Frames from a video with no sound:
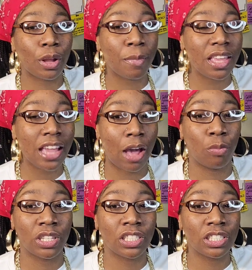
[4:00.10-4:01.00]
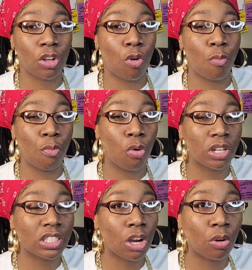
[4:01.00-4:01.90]
up me, I wasn't so
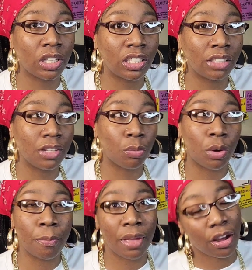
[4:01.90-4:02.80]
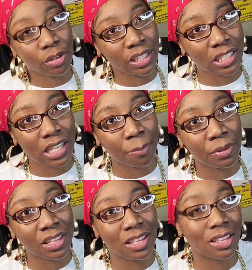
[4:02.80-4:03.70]
more so of the rebellious type
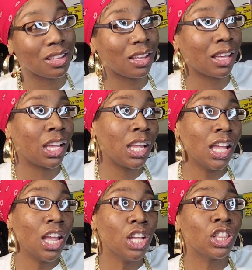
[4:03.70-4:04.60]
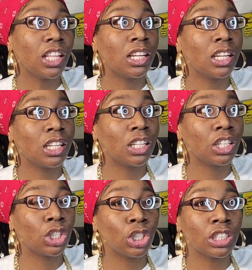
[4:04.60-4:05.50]
of kid,
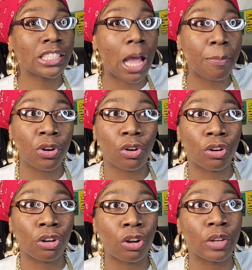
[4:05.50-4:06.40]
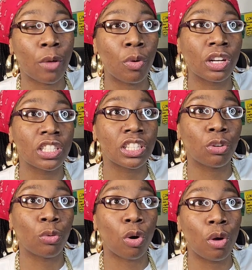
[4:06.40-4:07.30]
the type of girl that wanted to
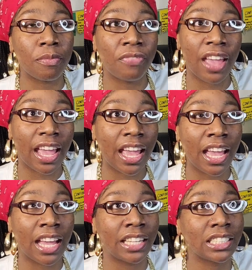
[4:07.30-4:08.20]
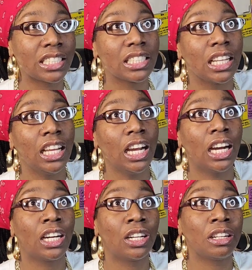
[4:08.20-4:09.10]
grow up fast,
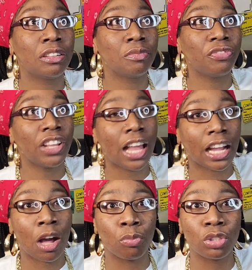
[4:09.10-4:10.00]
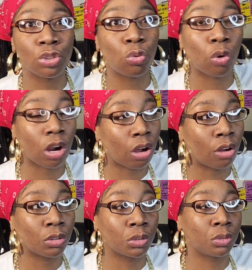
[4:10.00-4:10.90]
um, feel like I was
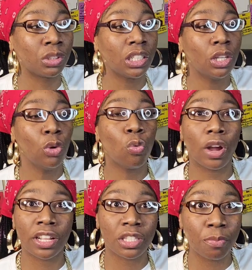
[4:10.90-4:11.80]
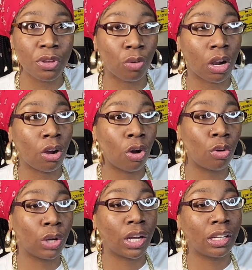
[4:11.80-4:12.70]
grown, wanted to be
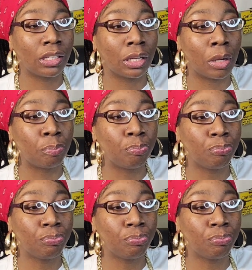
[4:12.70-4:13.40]
grown. Um,